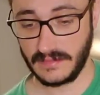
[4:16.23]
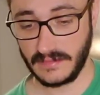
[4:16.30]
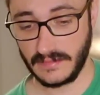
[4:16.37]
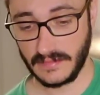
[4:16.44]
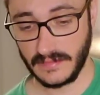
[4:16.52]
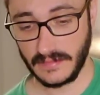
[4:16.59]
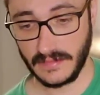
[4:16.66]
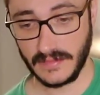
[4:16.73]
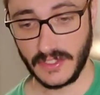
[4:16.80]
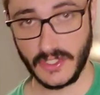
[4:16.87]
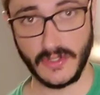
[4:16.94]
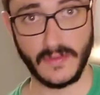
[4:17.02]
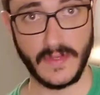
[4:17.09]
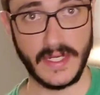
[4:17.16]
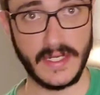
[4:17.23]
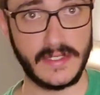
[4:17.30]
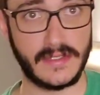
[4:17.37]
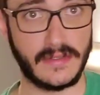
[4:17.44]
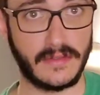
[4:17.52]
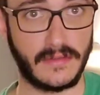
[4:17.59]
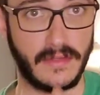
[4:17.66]
in 2
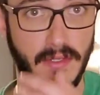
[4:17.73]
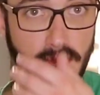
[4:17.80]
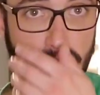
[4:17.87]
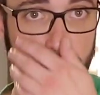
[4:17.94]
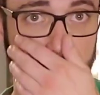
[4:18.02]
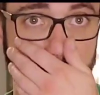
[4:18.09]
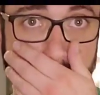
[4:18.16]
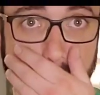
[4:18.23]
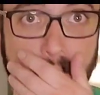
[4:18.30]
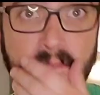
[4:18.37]
weeks or 3 weeks,